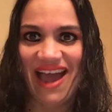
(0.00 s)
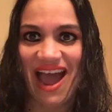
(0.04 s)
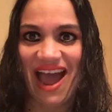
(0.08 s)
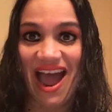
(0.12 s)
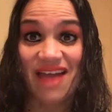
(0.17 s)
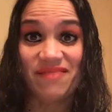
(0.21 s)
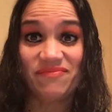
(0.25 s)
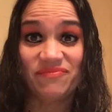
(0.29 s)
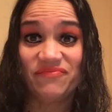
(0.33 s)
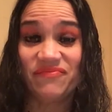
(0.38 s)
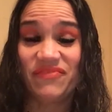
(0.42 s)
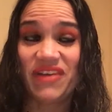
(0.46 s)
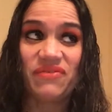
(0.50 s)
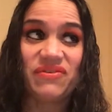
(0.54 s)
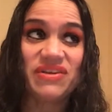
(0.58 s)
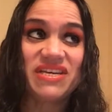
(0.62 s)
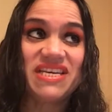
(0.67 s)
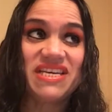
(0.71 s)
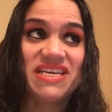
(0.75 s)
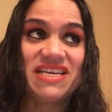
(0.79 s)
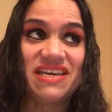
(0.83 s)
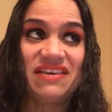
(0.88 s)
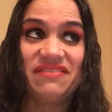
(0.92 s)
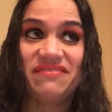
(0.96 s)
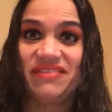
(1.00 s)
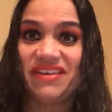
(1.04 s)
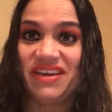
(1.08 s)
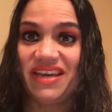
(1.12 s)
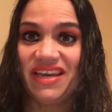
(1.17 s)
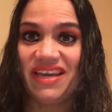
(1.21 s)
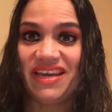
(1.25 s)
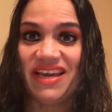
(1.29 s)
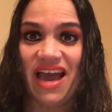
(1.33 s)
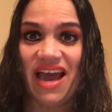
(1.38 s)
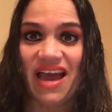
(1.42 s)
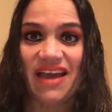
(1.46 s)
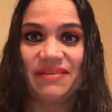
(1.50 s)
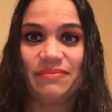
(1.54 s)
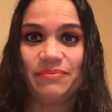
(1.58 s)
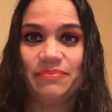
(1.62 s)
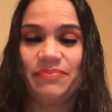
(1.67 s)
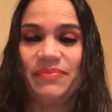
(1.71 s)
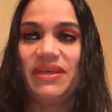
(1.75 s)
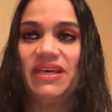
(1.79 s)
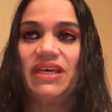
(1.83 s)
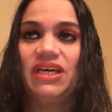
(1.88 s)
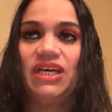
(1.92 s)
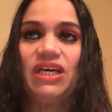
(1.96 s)
I'm very giving.
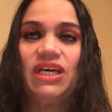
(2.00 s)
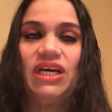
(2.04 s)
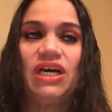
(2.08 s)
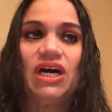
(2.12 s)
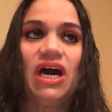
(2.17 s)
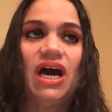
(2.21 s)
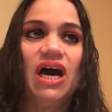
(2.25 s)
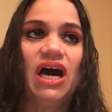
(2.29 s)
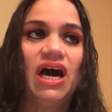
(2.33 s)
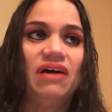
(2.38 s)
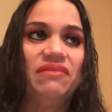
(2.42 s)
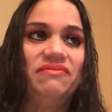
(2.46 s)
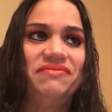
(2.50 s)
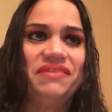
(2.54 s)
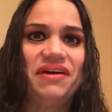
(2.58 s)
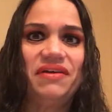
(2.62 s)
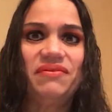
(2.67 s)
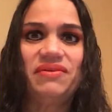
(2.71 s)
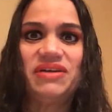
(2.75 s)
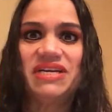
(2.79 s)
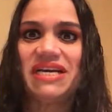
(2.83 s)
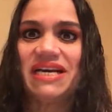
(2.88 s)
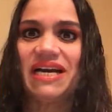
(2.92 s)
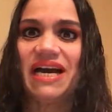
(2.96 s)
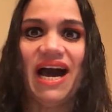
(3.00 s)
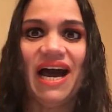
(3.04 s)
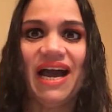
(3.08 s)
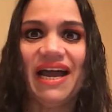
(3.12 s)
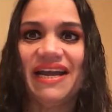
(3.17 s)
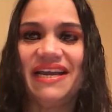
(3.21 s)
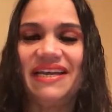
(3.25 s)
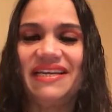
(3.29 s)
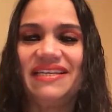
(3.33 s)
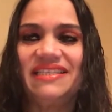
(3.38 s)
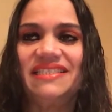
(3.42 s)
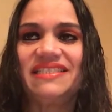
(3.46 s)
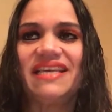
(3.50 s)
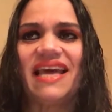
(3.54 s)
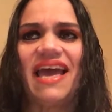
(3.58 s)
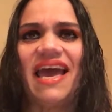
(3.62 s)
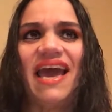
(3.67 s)
I'm very kind.